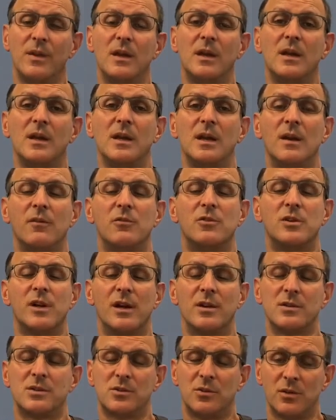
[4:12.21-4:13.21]
If your child
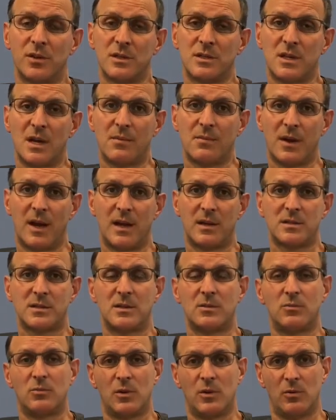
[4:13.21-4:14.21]
still does not pass it, we
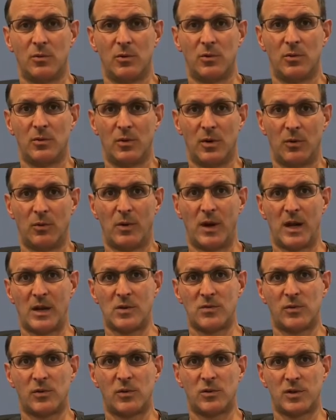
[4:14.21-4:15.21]
will arrange for your
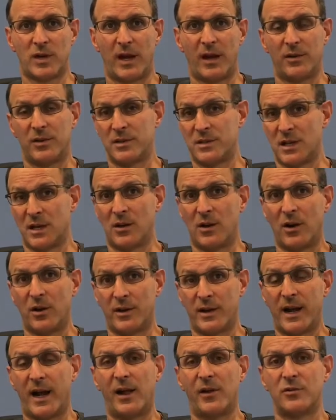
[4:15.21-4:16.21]
child to see an
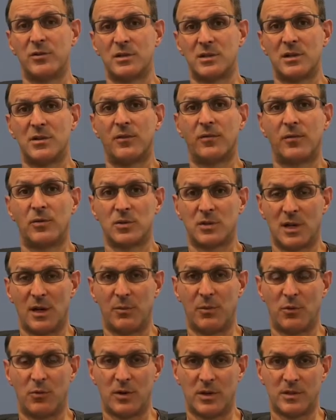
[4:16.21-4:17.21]
audiologist in the first couple
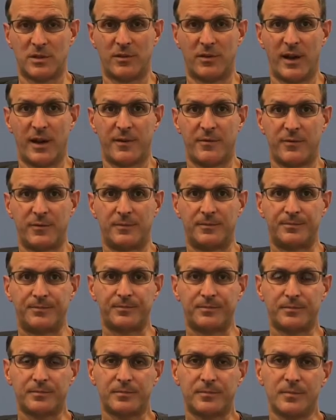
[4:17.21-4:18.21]
weeks of life.
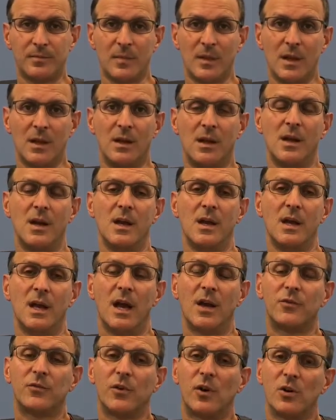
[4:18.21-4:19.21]
As
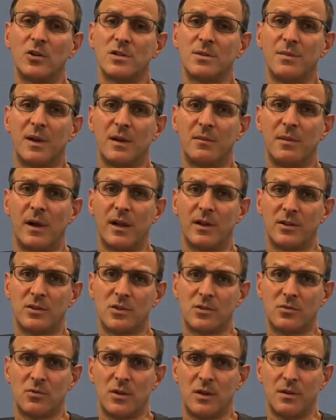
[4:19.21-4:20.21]
far as the metabolic
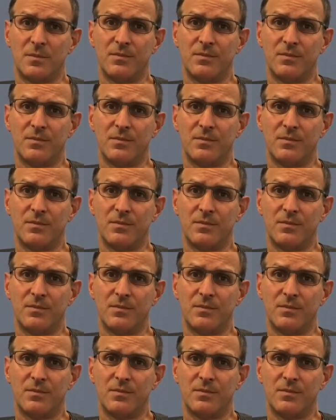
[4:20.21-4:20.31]
screen,